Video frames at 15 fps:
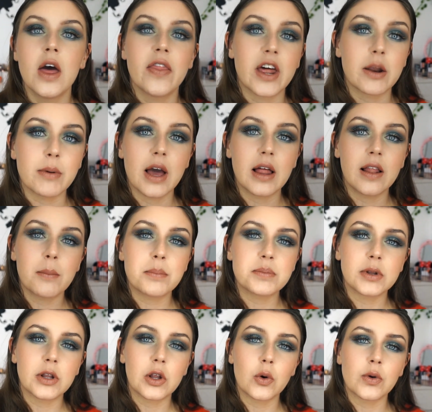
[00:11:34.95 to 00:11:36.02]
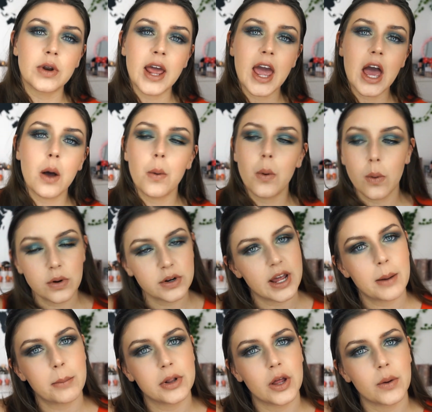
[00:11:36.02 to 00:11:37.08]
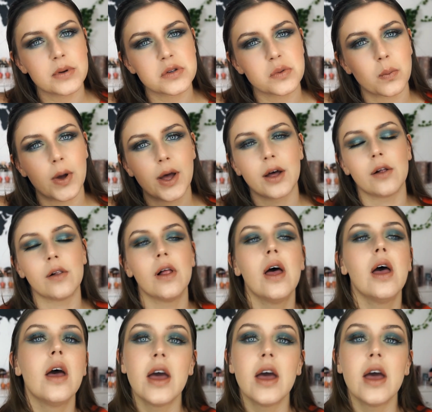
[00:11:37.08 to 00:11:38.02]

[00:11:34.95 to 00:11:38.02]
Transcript: that'll be up below now or down below as well.